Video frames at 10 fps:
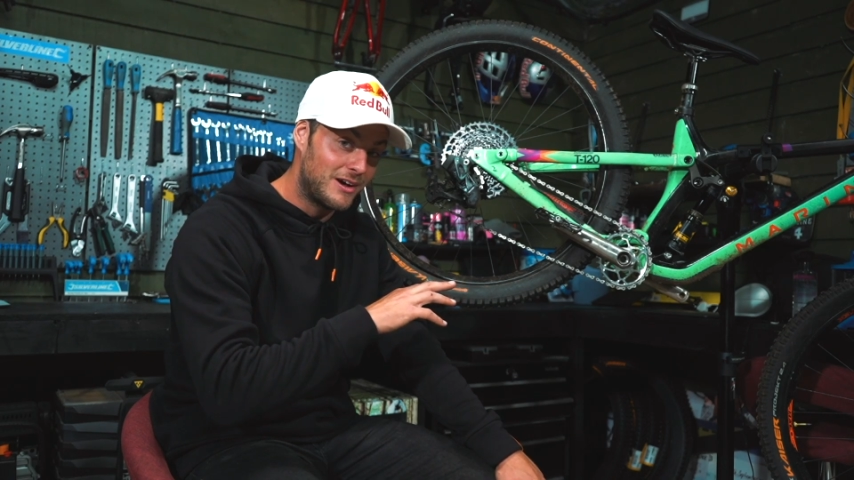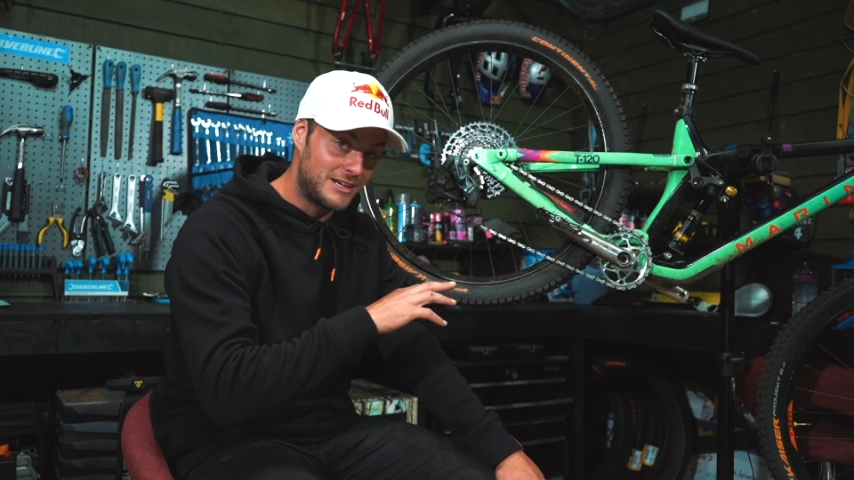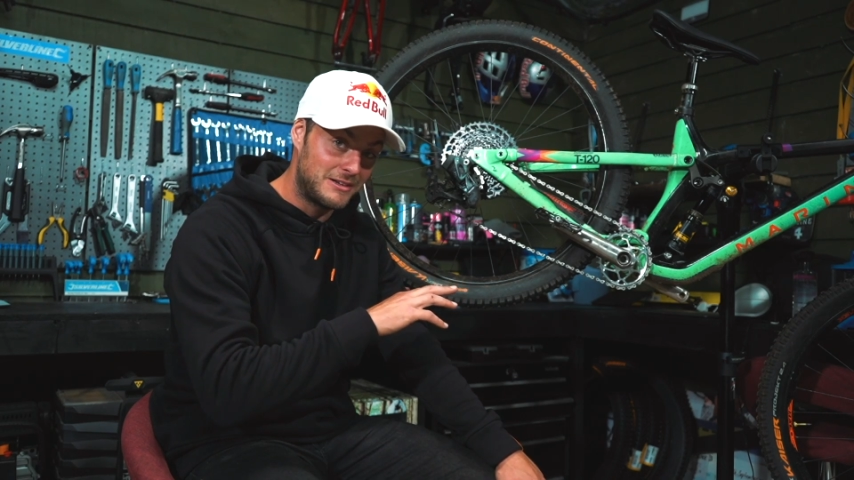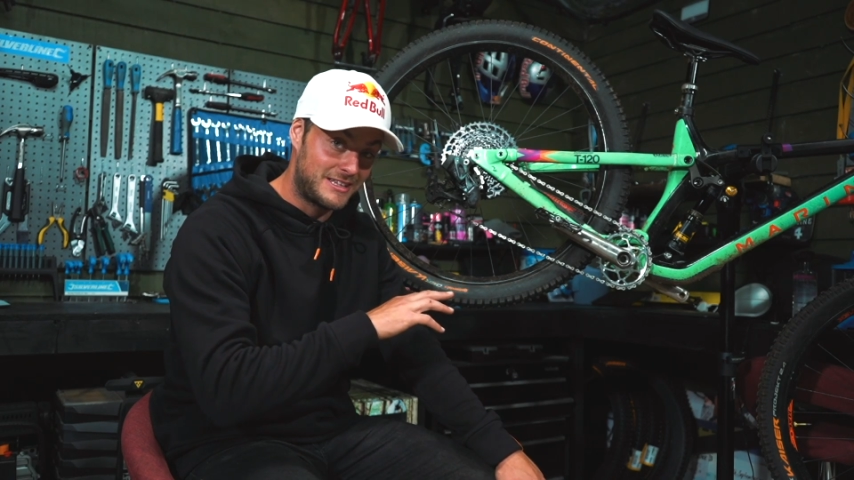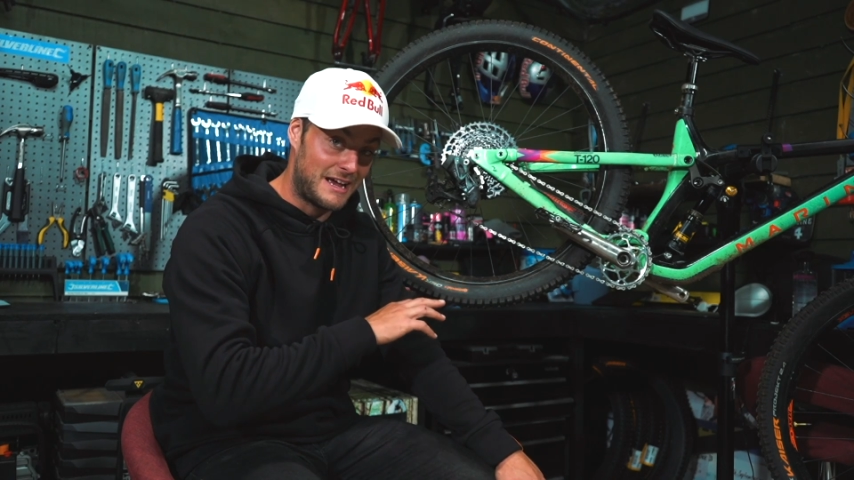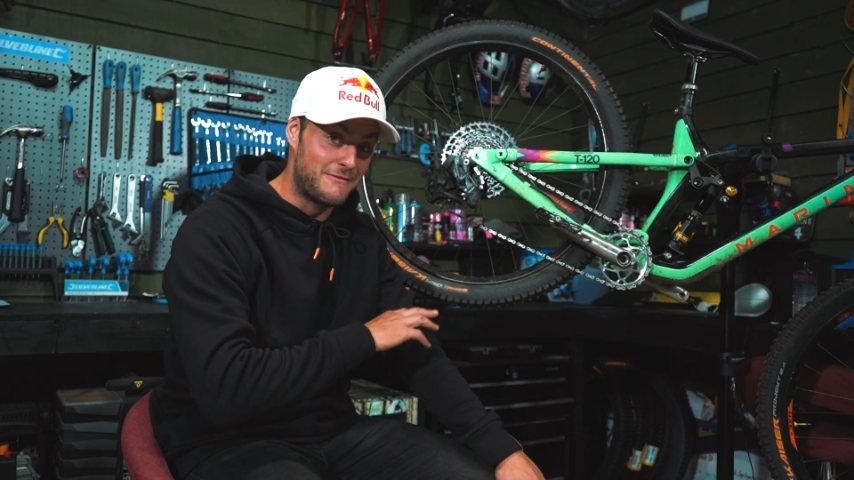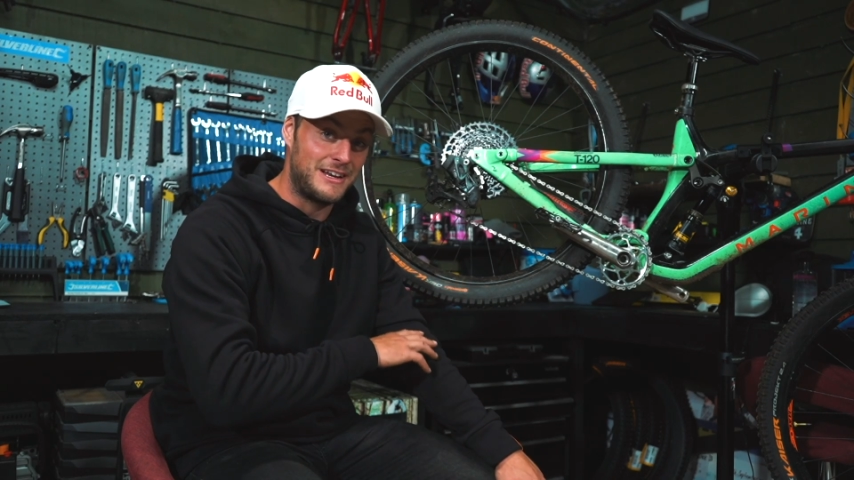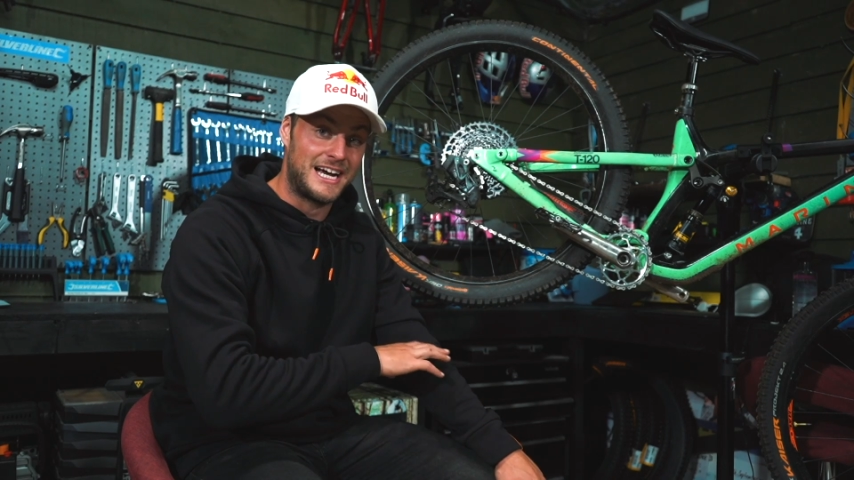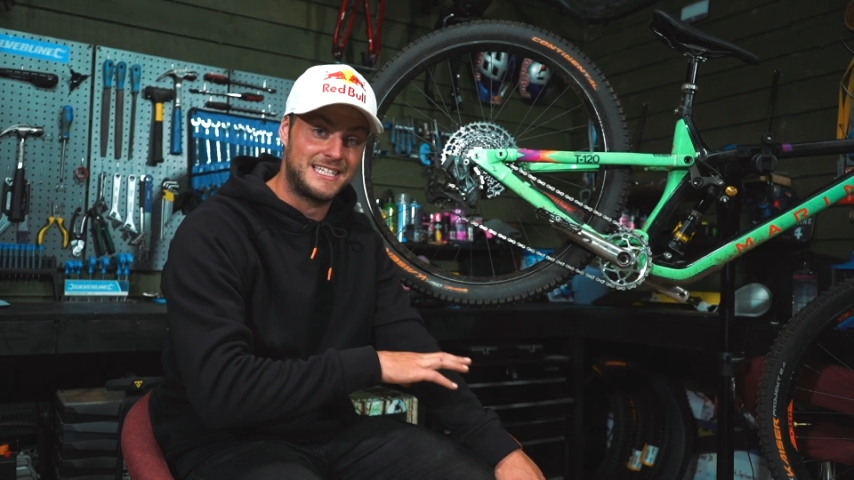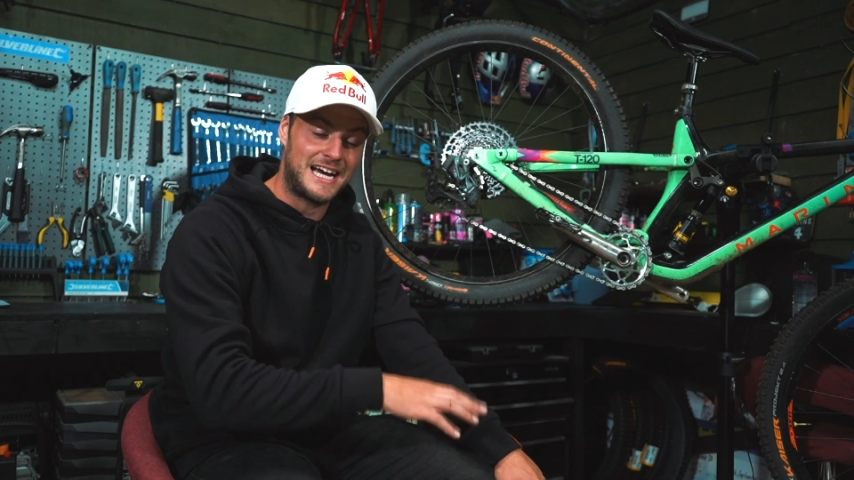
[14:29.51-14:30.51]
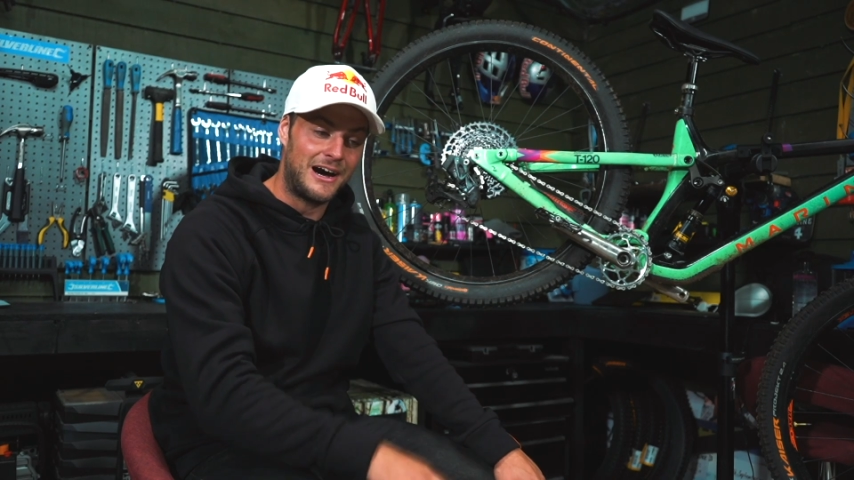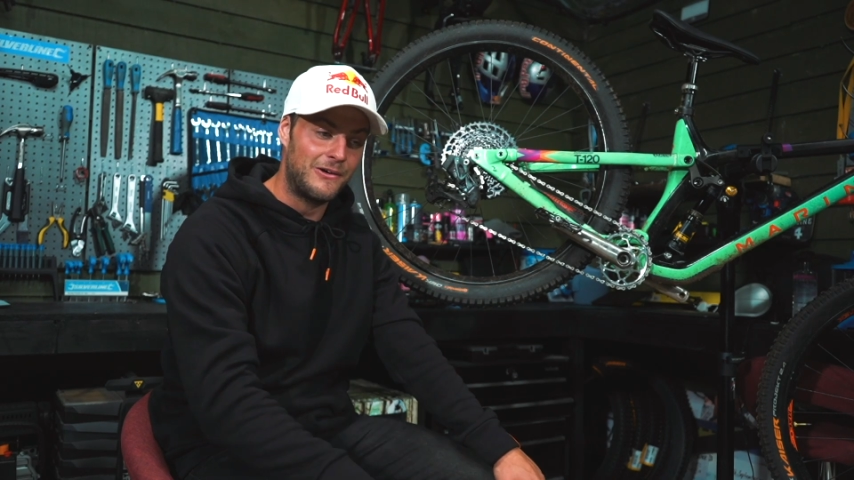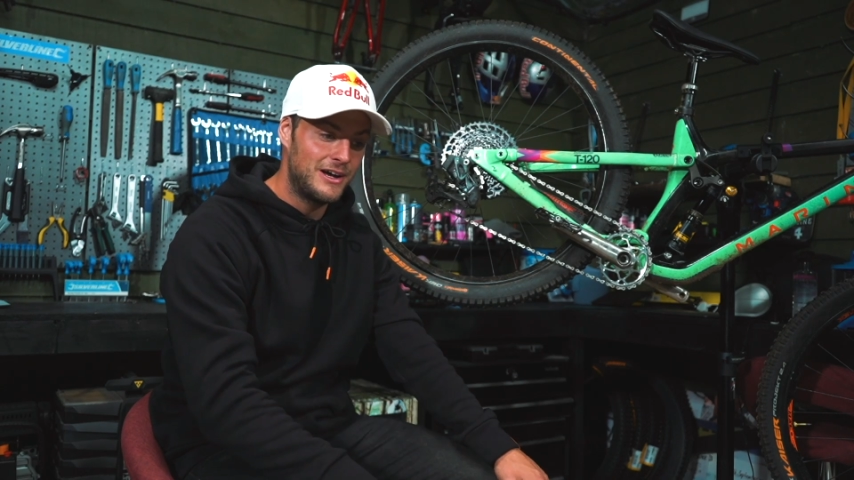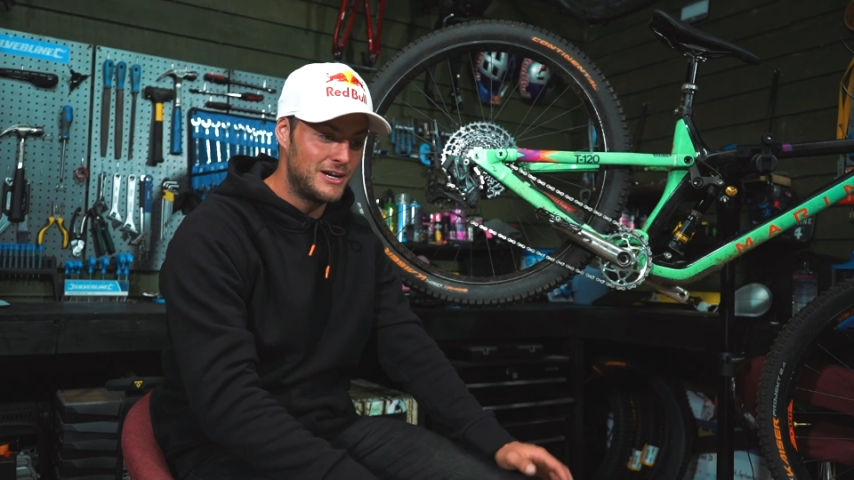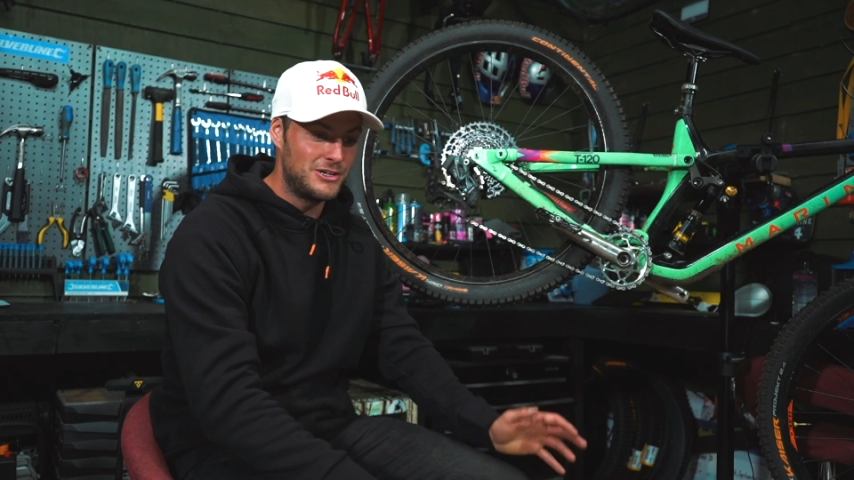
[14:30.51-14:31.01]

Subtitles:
I definitely had doubt,